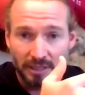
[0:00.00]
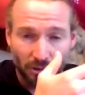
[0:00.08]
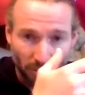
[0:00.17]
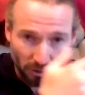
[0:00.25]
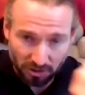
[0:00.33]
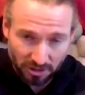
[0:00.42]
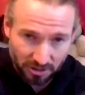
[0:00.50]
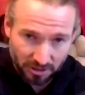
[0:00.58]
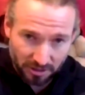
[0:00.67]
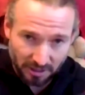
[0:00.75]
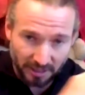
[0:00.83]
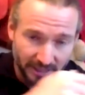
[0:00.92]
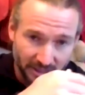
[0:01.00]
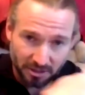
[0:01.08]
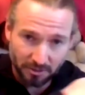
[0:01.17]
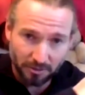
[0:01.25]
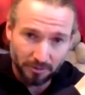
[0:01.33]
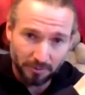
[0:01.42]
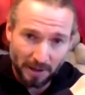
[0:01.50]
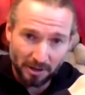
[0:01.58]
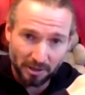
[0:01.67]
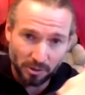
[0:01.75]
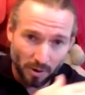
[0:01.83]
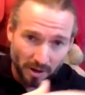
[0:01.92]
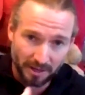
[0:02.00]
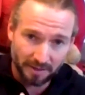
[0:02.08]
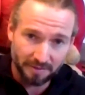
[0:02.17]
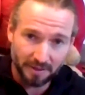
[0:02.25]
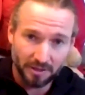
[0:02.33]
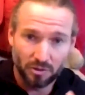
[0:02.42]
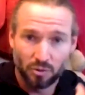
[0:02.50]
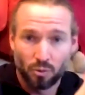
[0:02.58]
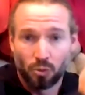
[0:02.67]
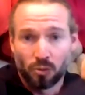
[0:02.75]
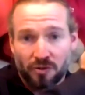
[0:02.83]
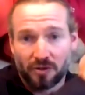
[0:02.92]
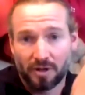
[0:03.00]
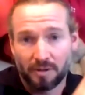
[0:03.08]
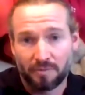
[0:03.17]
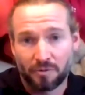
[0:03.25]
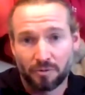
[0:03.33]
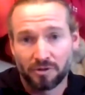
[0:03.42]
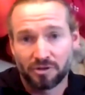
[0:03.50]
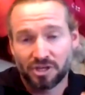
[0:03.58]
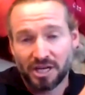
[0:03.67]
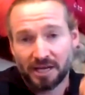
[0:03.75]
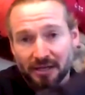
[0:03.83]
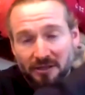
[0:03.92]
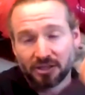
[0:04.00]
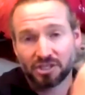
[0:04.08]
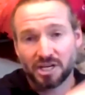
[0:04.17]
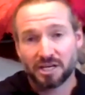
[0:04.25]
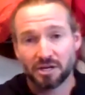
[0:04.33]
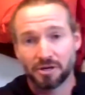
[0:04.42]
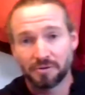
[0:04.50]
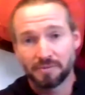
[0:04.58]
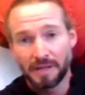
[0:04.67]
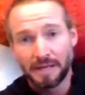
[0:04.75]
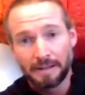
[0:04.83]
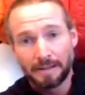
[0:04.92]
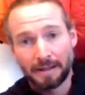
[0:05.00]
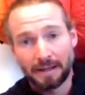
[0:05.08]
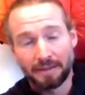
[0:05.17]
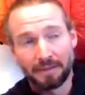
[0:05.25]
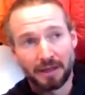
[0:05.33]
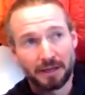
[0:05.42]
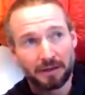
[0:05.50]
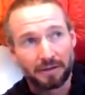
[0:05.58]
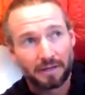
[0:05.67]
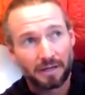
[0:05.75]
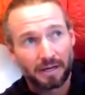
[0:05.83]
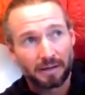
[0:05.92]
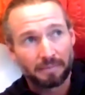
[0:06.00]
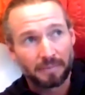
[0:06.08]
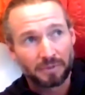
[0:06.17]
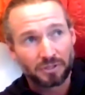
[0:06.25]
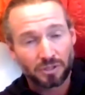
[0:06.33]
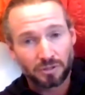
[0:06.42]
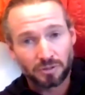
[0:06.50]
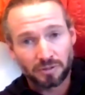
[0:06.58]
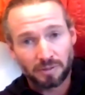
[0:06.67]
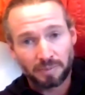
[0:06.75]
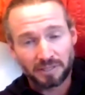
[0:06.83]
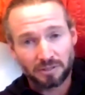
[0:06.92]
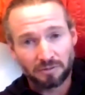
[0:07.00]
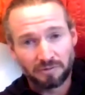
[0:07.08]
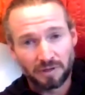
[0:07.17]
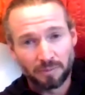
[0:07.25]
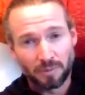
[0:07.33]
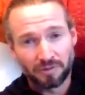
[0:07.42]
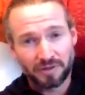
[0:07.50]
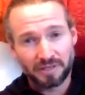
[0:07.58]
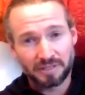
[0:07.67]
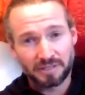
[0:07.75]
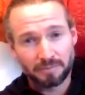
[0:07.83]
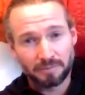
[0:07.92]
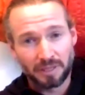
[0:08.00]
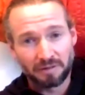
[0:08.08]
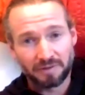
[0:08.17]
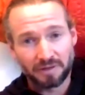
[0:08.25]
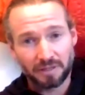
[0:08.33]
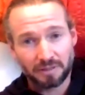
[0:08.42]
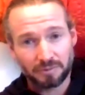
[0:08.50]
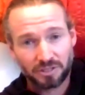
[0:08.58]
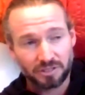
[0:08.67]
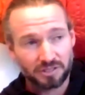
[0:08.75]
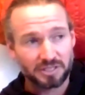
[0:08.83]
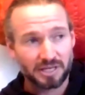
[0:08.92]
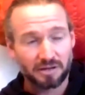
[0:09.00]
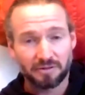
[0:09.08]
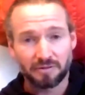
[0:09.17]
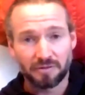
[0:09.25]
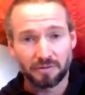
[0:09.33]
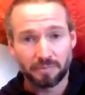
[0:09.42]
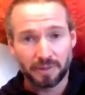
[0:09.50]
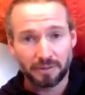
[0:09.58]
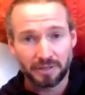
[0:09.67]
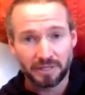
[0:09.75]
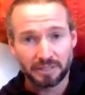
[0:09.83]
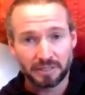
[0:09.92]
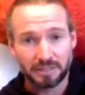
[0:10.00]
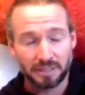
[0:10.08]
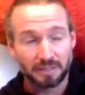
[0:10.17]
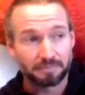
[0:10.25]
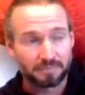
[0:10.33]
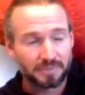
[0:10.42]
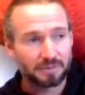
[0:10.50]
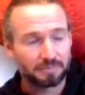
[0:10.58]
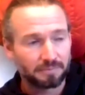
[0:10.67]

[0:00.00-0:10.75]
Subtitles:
across into Paraguay, and then north up through the Chaco, and then to a place called Villamontes in Bolivia, which is the south of the Pyrenees, the